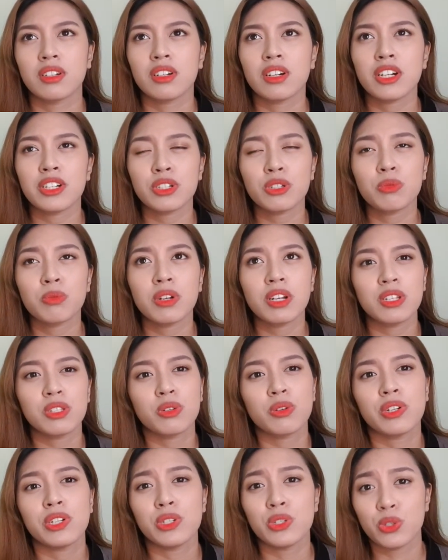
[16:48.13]
I just wanted
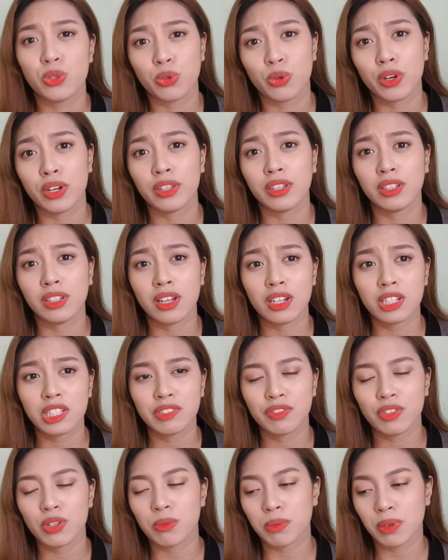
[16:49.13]
to enjoy the
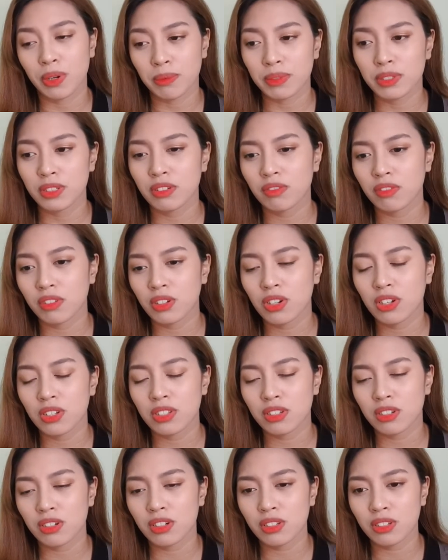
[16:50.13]
last few moments of the
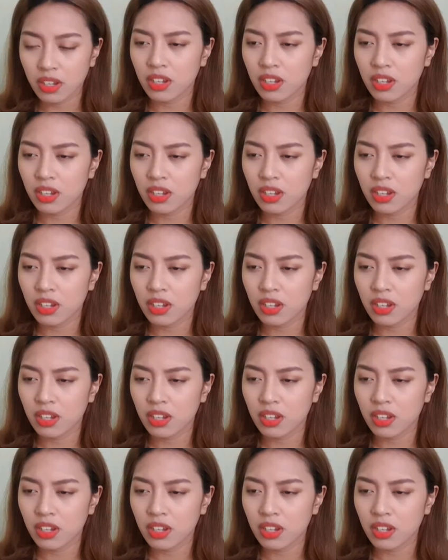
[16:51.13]
concert.